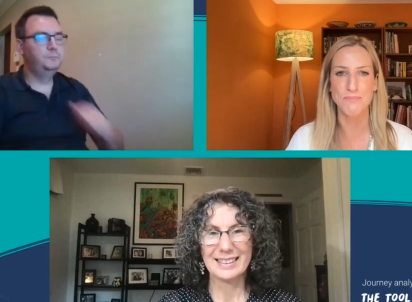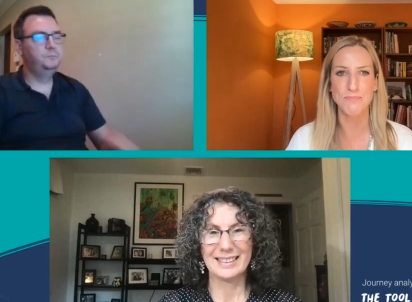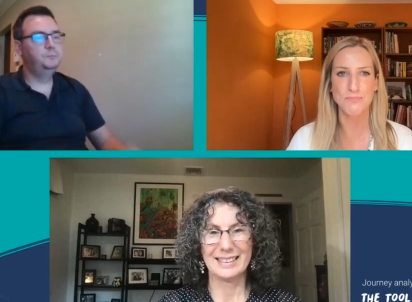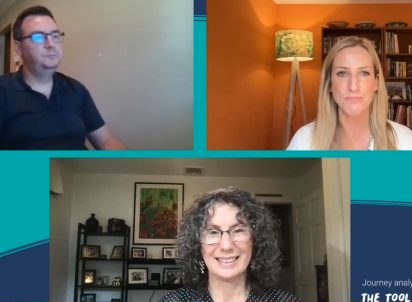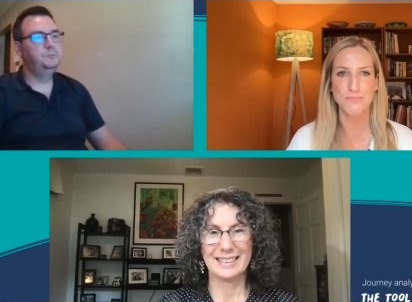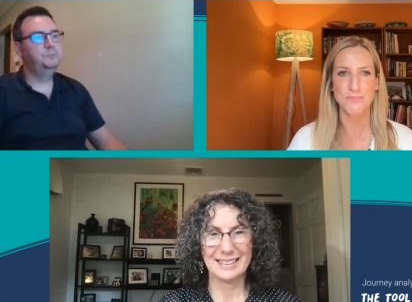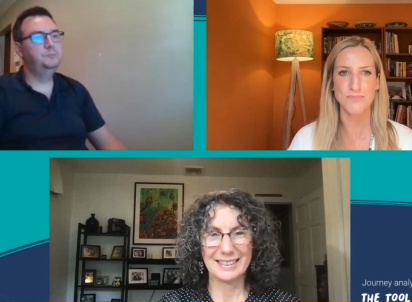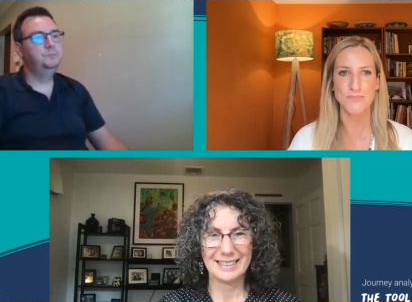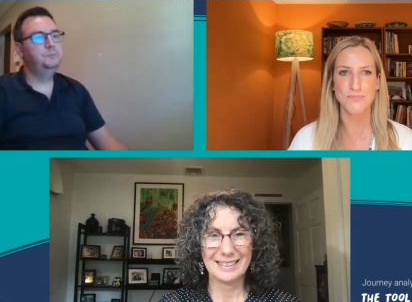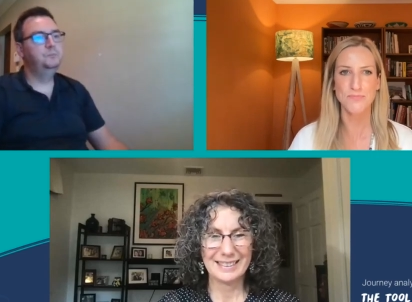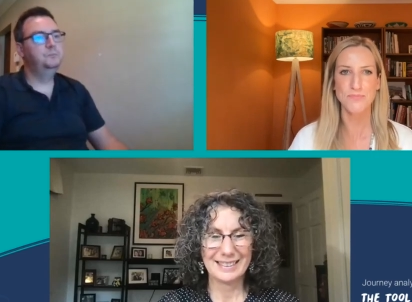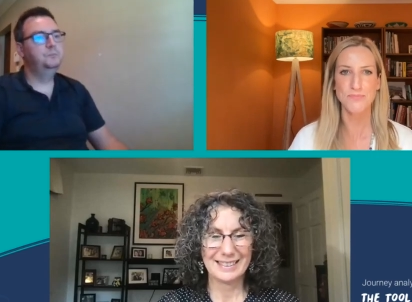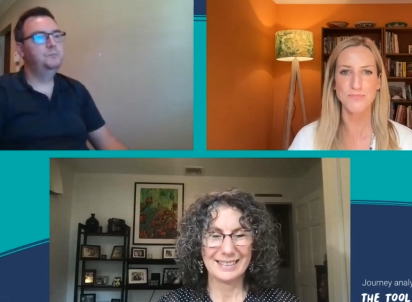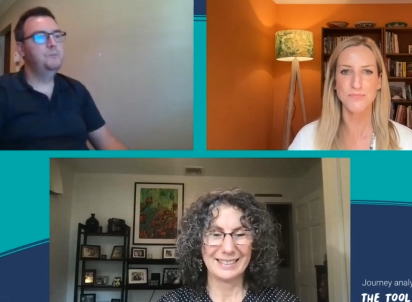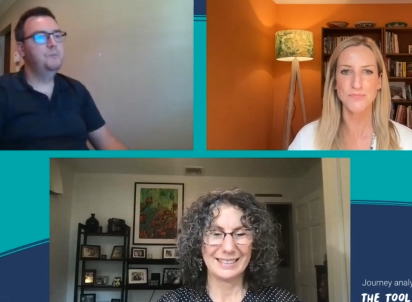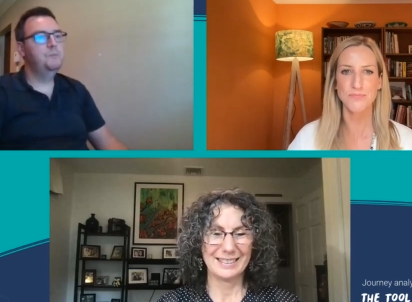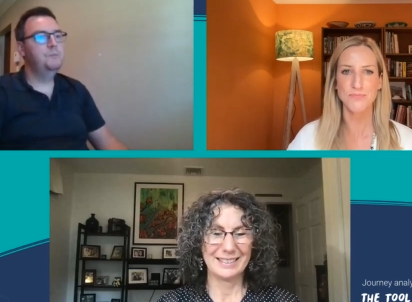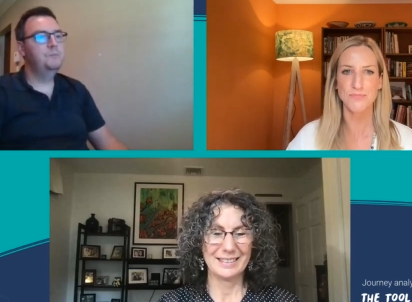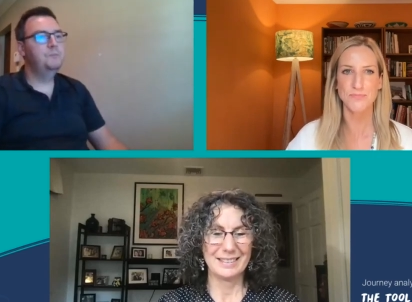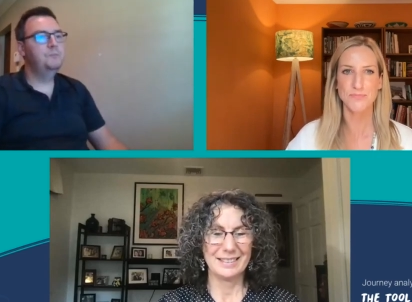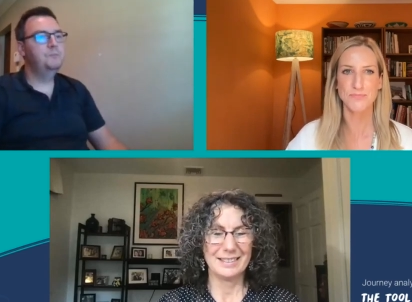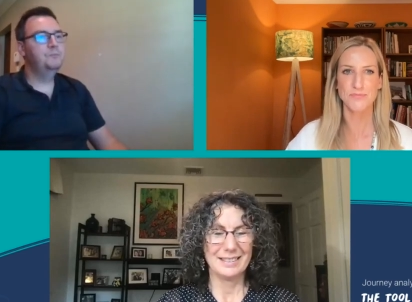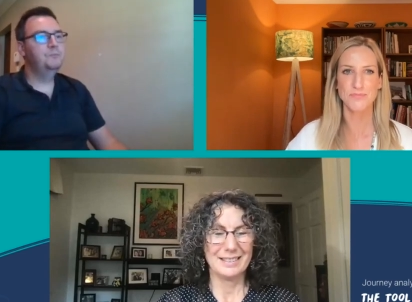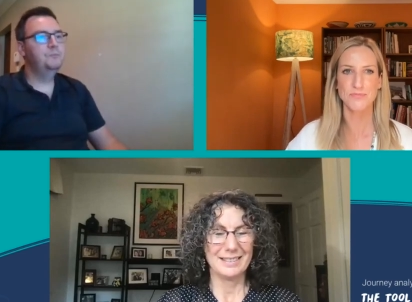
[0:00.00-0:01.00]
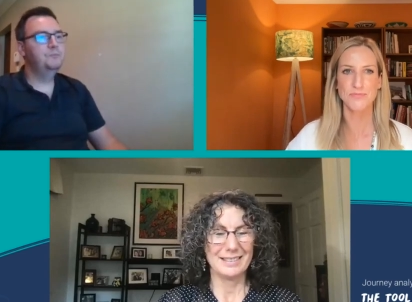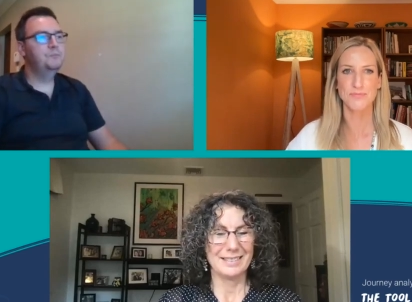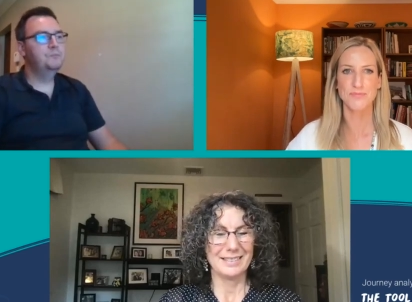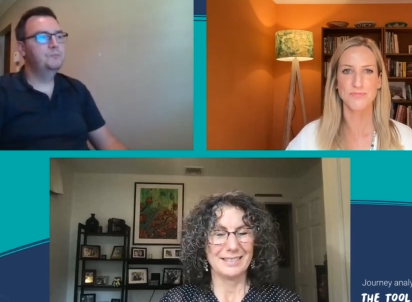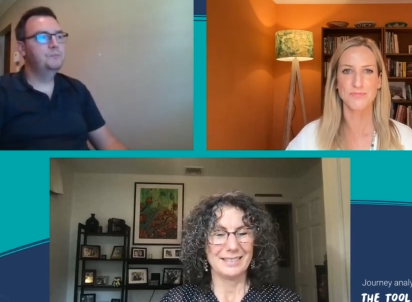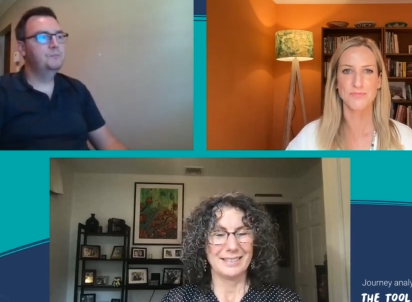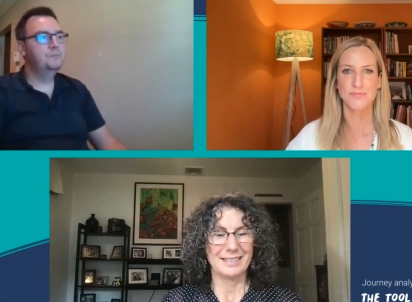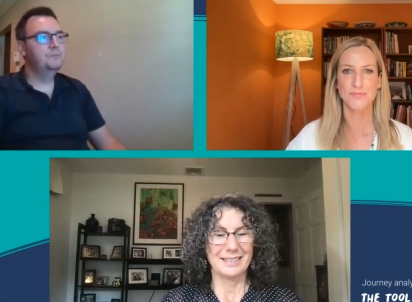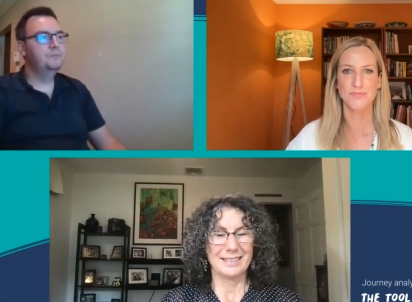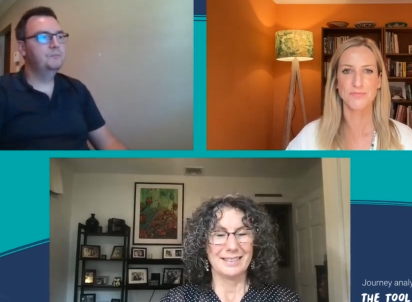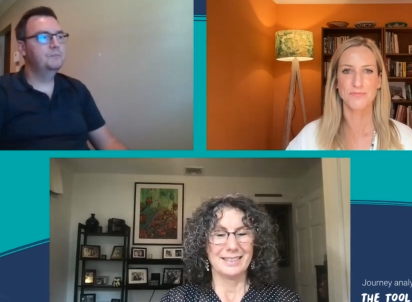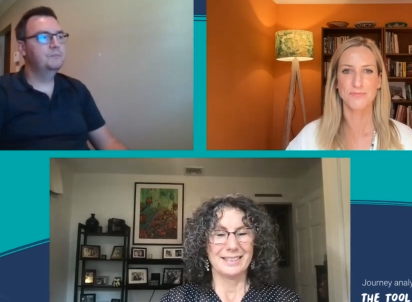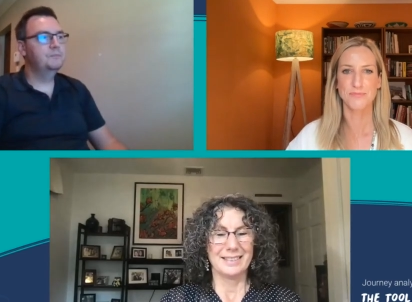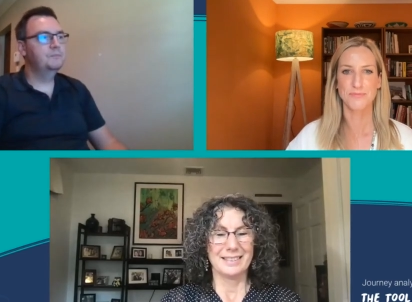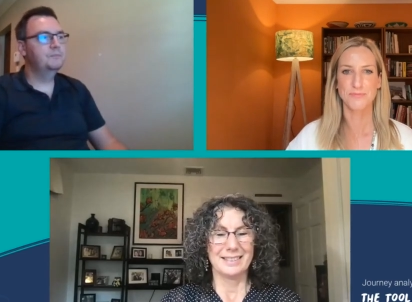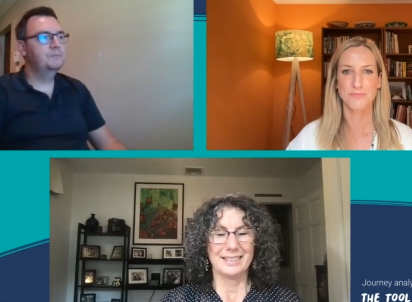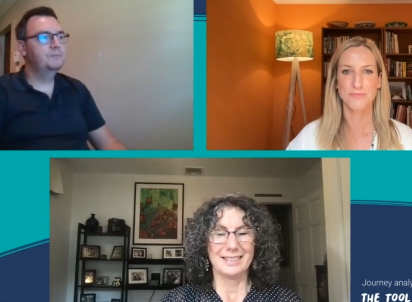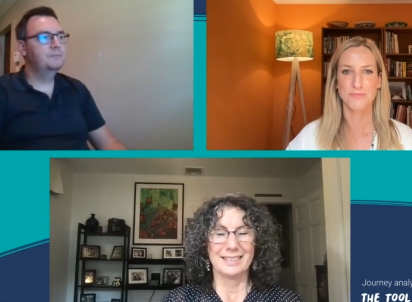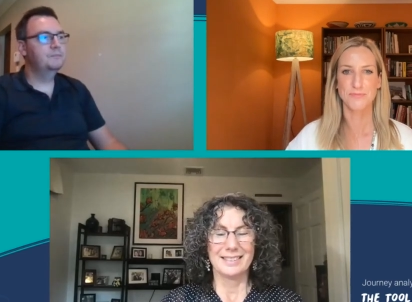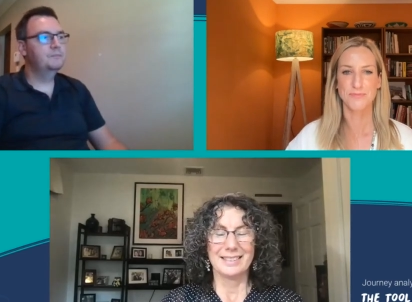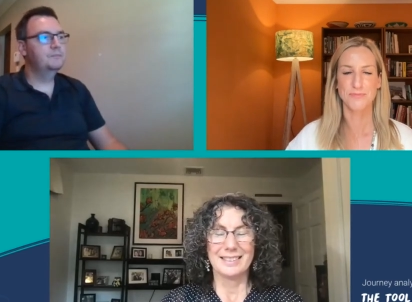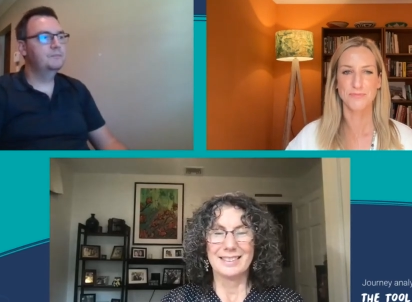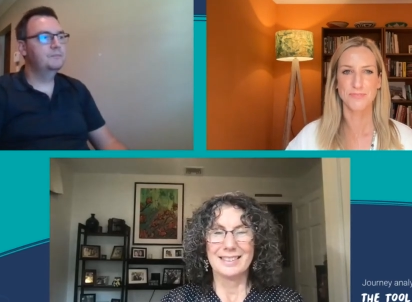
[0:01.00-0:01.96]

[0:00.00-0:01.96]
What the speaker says: No one is speaking in this clip.